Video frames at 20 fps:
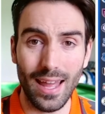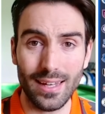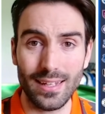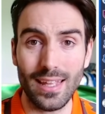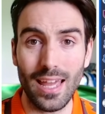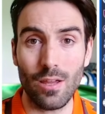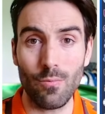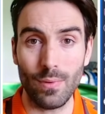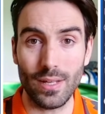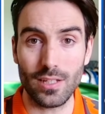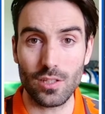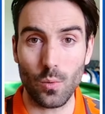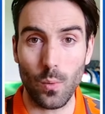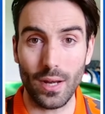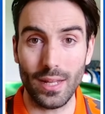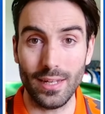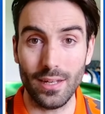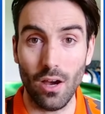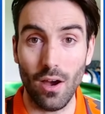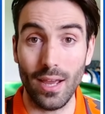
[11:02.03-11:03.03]
and game week
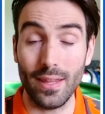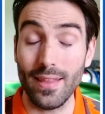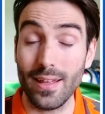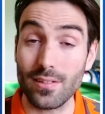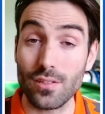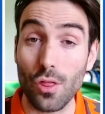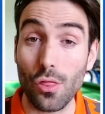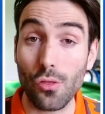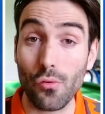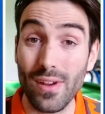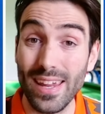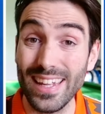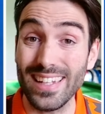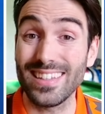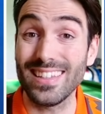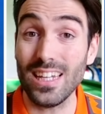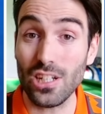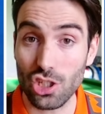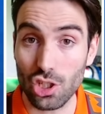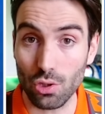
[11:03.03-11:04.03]
29. That's 3
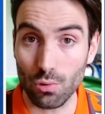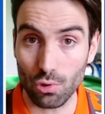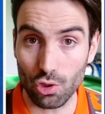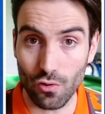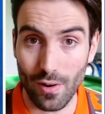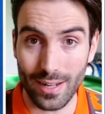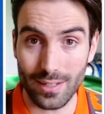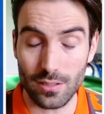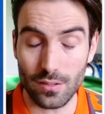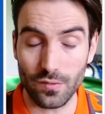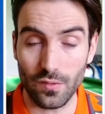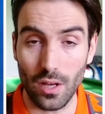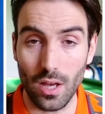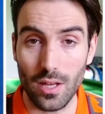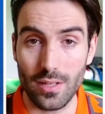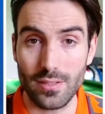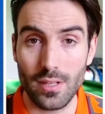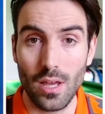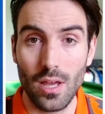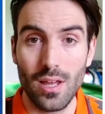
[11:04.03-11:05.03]
additional
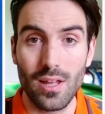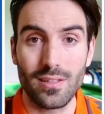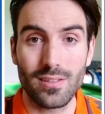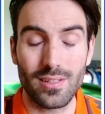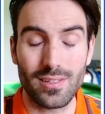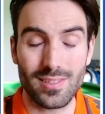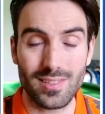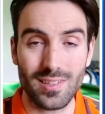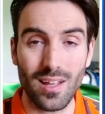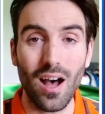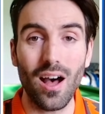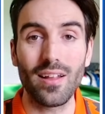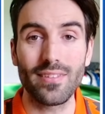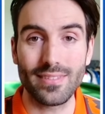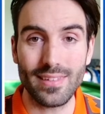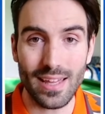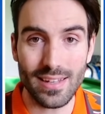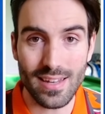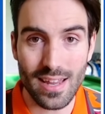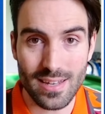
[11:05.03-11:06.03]
transfers to start
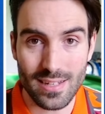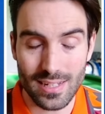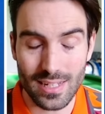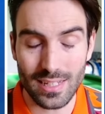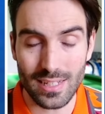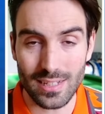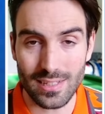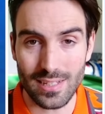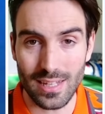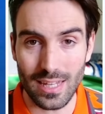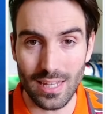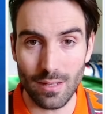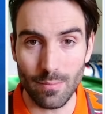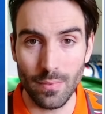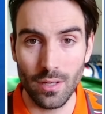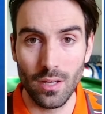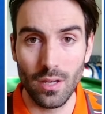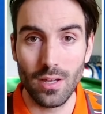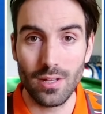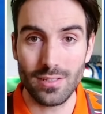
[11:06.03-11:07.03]
dead-ending your
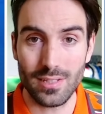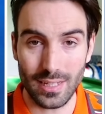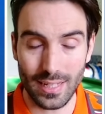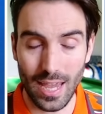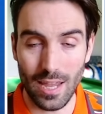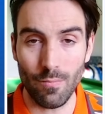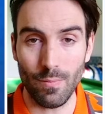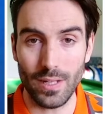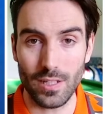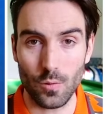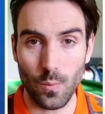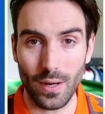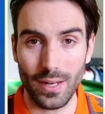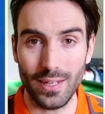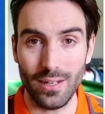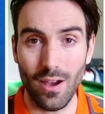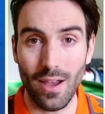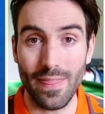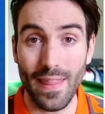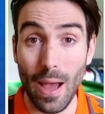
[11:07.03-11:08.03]
team to game week
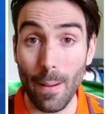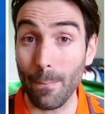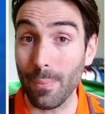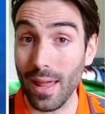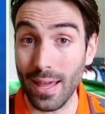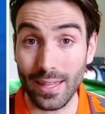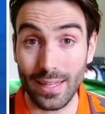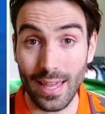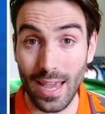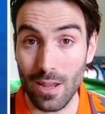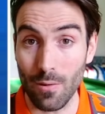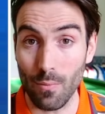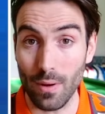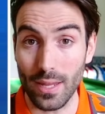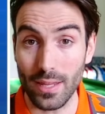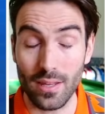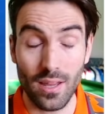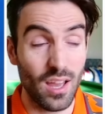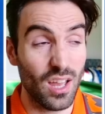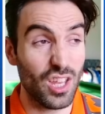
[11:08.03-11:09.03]
29, that blank game
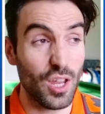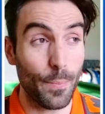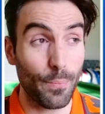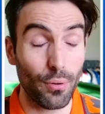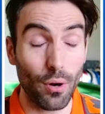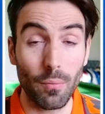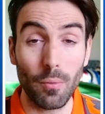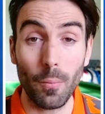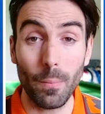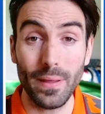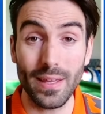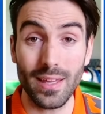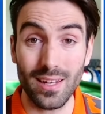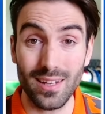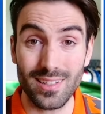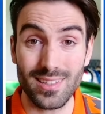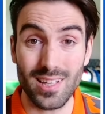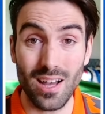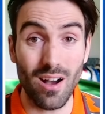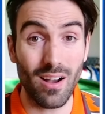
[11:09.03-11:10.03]
week. You're probably going
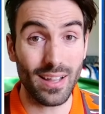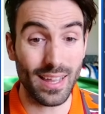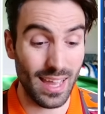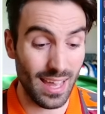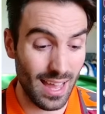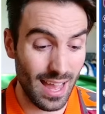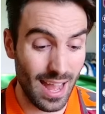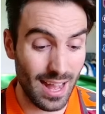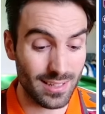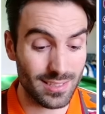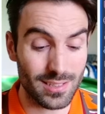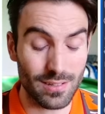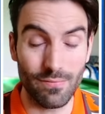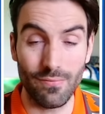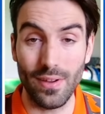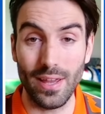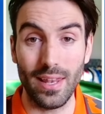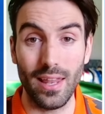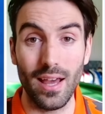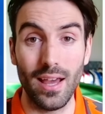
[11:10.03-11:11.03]
to target Aston
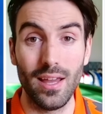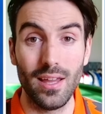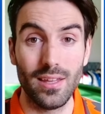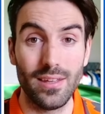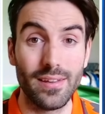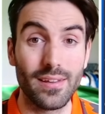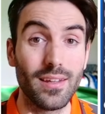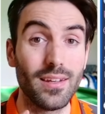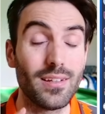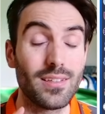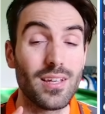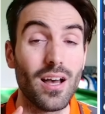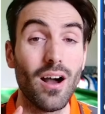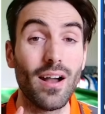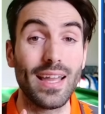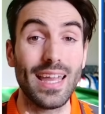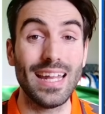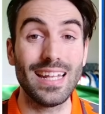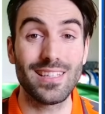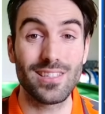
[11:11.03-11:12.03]
Villa. You're going to
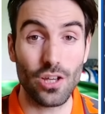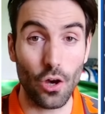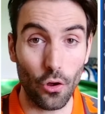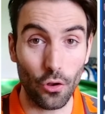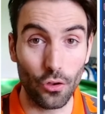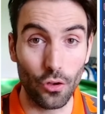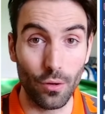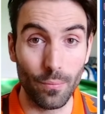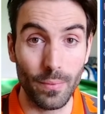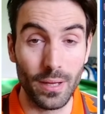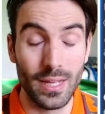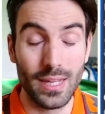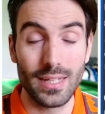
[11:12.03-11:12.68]
target Tottenham,